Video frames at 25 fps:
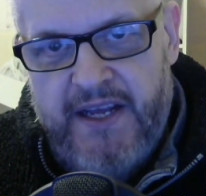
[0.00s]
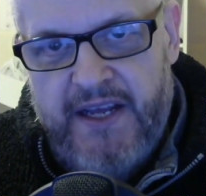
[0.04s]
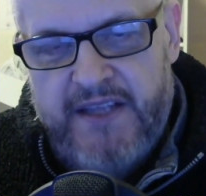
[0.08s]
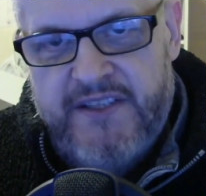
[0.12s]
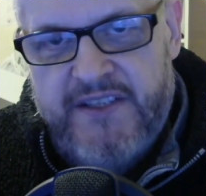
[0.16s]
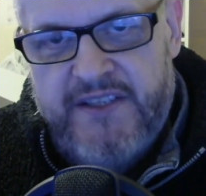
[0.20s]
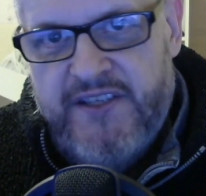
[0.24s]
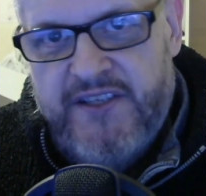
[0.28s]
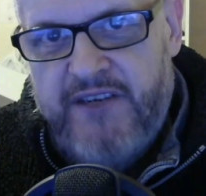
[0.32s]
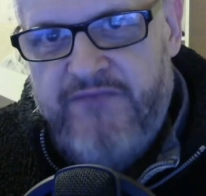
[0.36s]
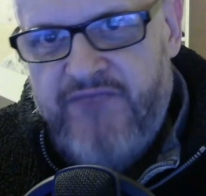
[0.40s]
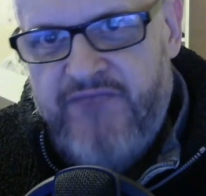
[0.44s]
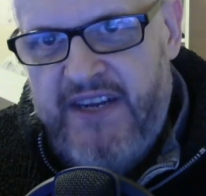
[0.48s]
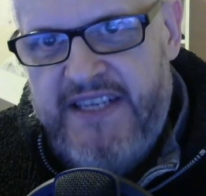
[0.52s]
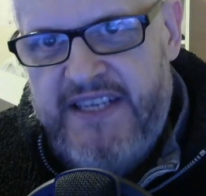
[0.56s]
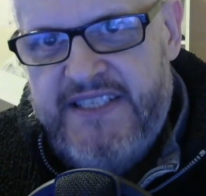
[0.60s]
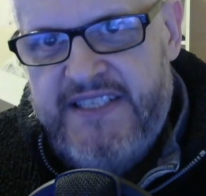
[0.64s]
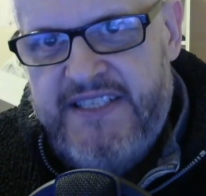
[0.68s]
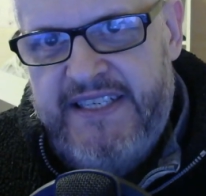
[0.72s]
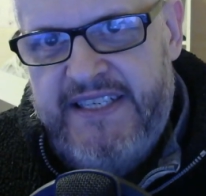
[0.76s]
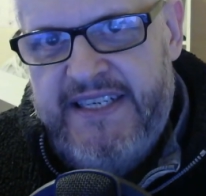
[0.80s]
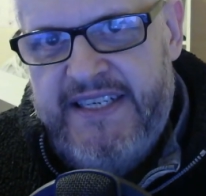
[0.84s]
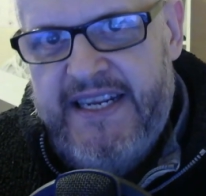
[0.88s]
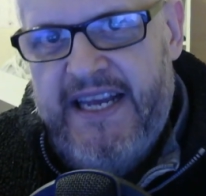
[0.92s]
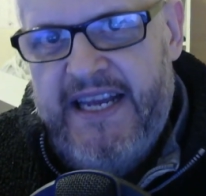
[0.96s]
and so
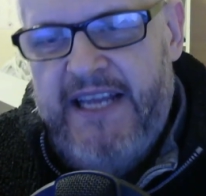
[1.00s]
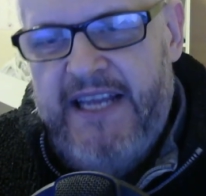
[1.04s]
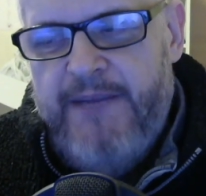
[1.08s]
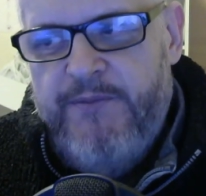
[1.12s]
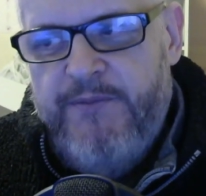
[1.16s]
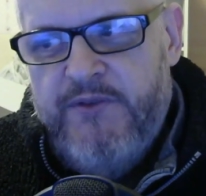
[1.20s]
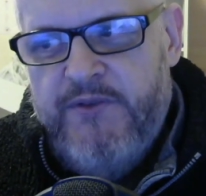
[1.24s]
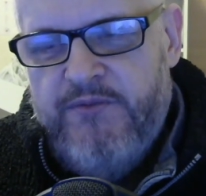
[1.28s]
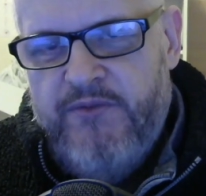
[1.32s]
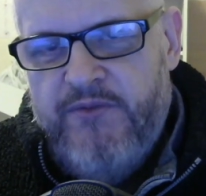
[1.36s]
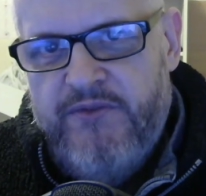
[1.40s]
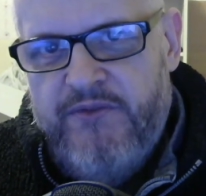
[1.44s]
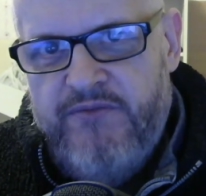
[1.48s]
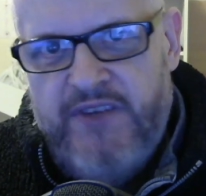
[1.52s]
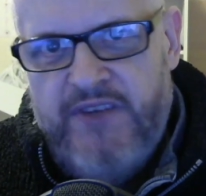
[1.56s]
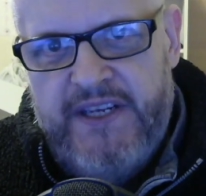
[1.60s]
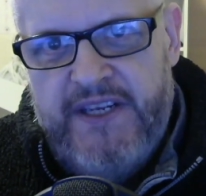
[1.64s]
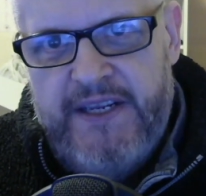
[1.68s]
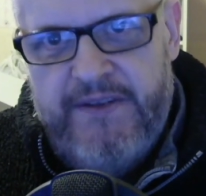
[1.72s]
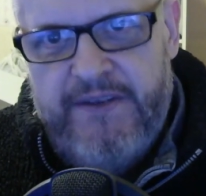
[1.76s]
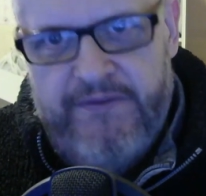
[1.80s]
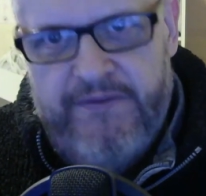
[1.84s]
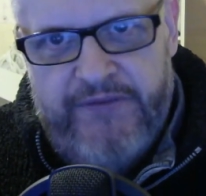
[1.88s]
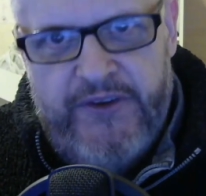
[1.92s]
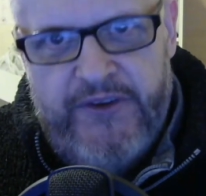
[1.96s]
racing games were
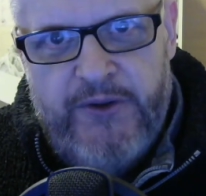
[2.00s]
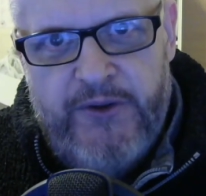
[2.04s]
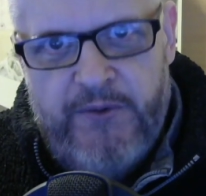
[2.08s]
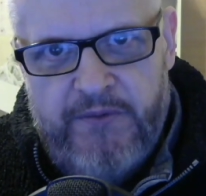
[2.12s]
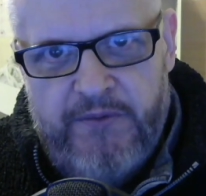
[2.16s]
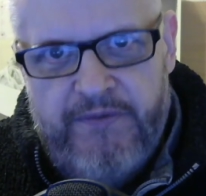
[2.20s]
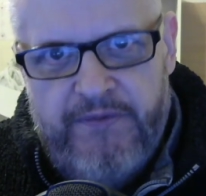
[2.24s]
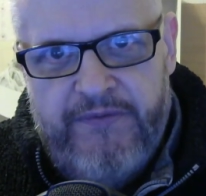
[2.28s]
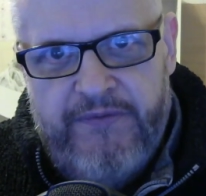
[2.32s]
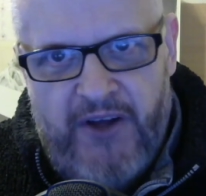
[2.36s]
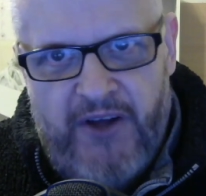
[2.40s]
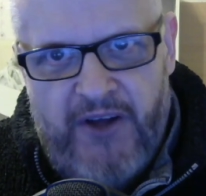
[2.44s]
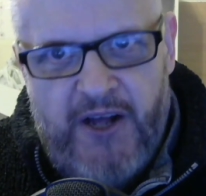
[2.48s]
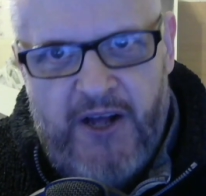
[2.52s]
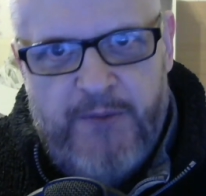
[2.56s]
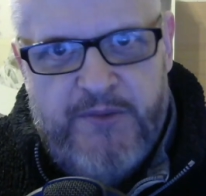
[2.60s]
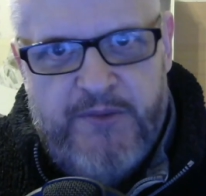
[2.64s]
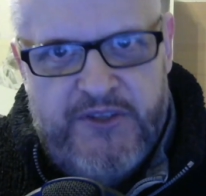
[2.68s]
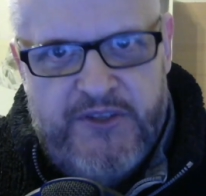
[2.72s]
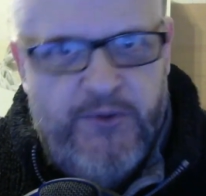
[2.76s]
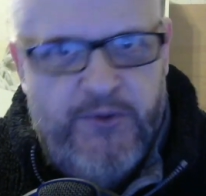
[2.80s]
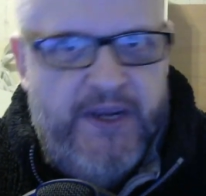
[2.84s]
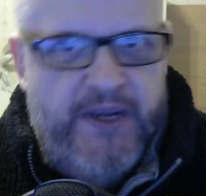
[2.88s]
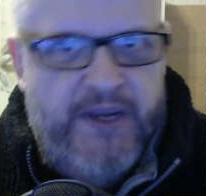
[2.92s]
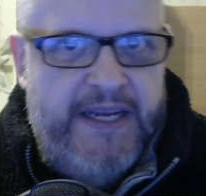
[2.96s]
really few and far
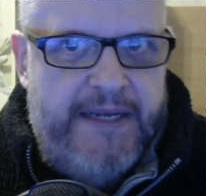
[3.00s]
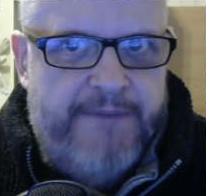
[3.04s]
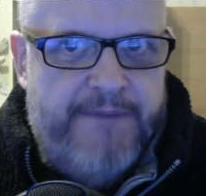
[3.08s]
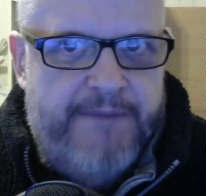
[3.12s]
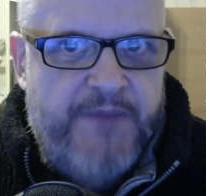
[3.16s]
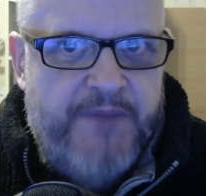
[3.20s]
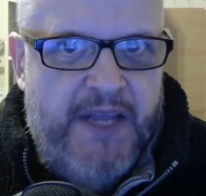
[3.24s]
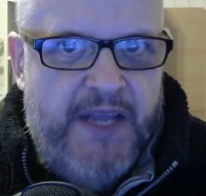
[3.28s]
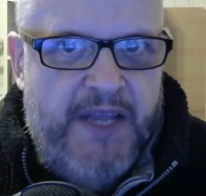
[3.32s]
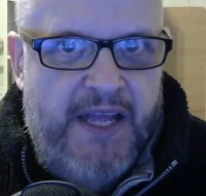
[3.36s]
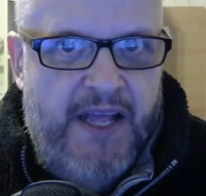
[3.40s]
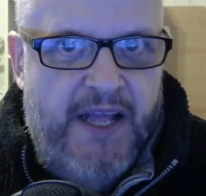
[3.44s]
between.